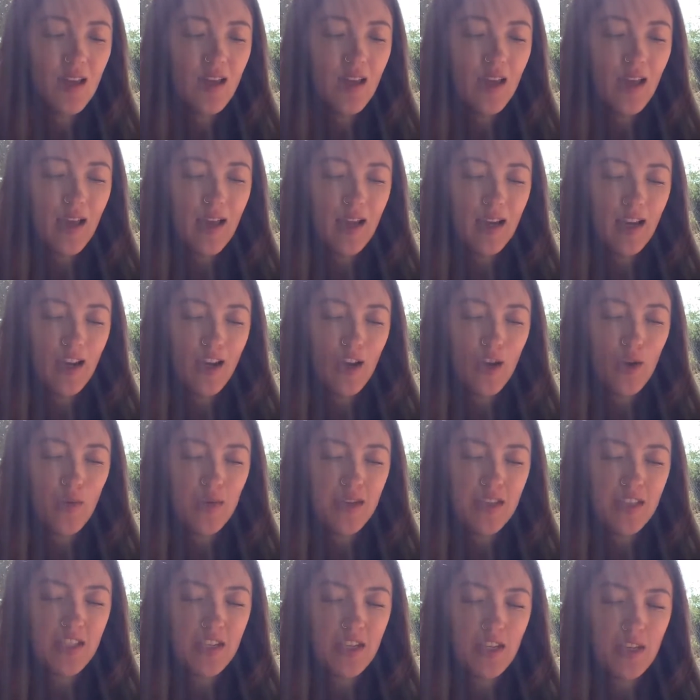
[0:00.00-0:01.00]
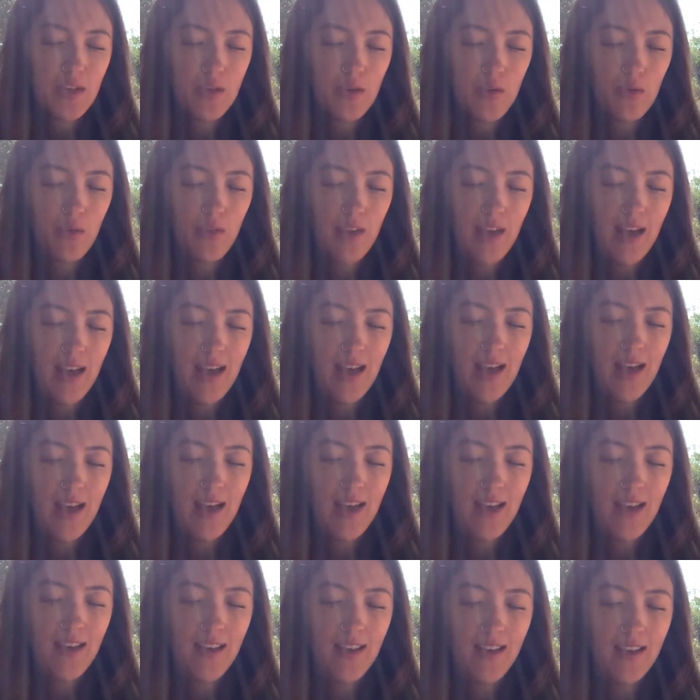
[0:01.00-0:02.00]
And I always knew
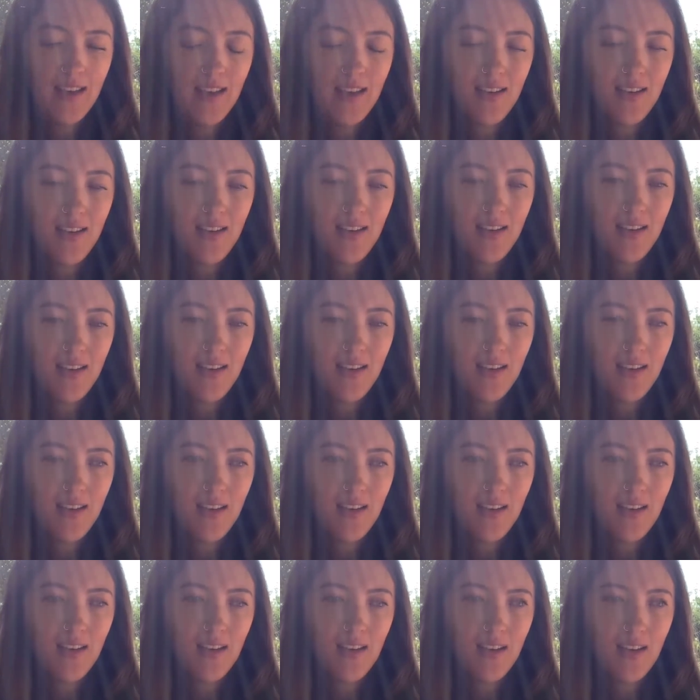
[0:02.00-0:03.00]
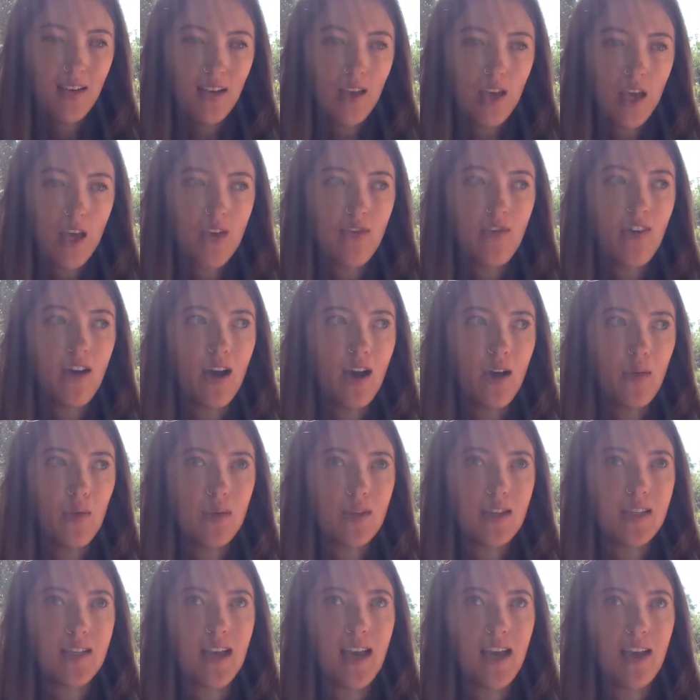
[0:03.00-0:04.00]
that if I
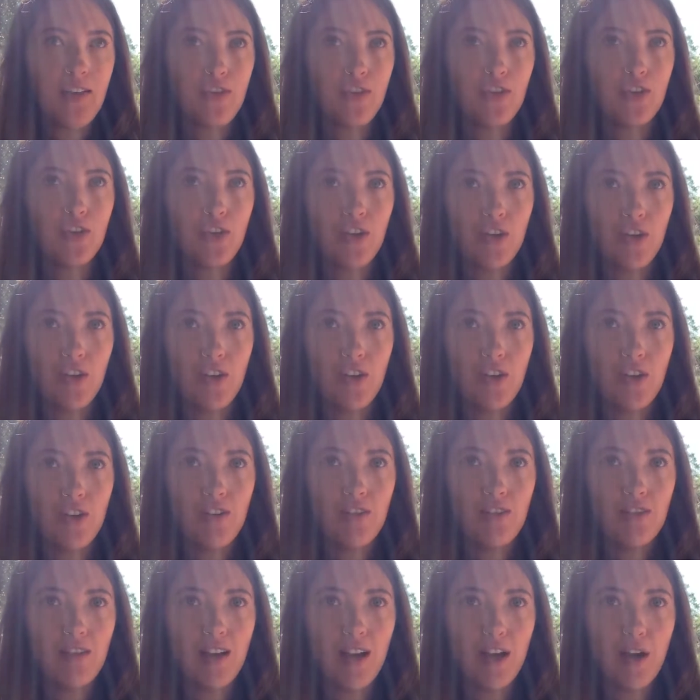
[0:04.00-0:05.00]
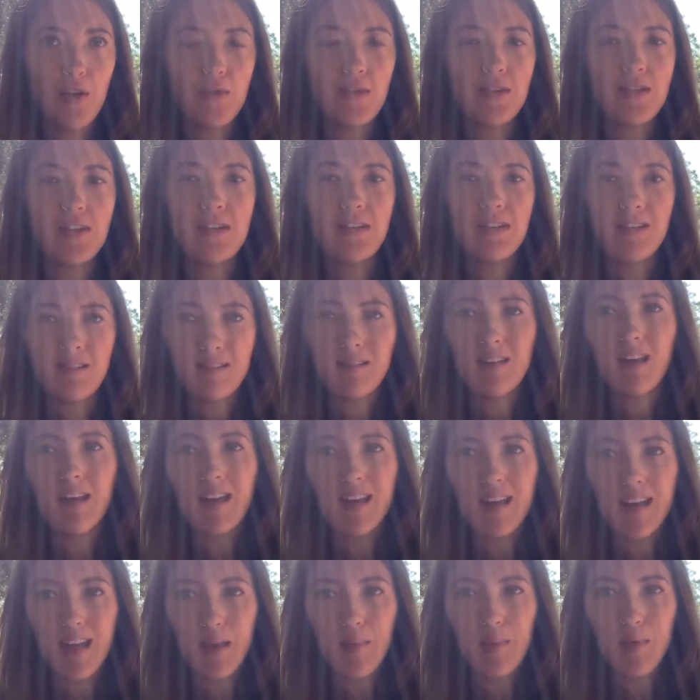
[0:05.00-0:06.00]
was to have a girl, I was
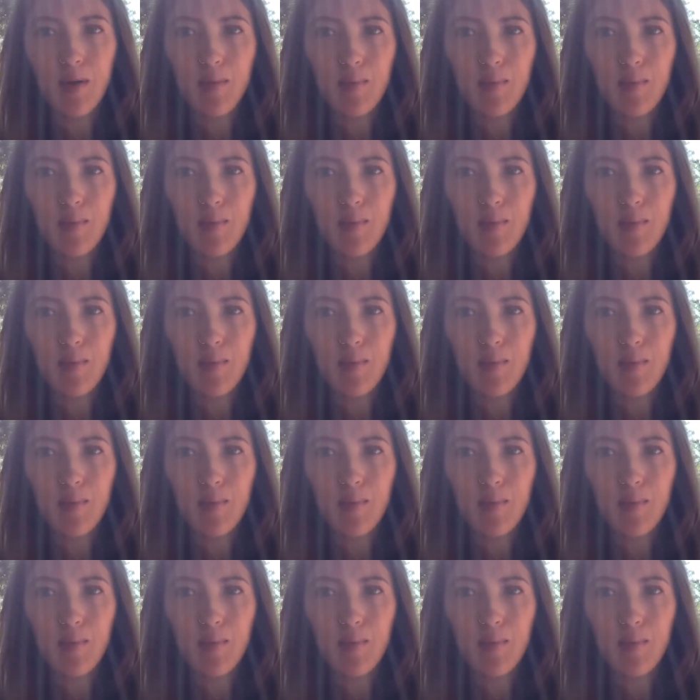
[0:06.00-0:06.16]
gonna name her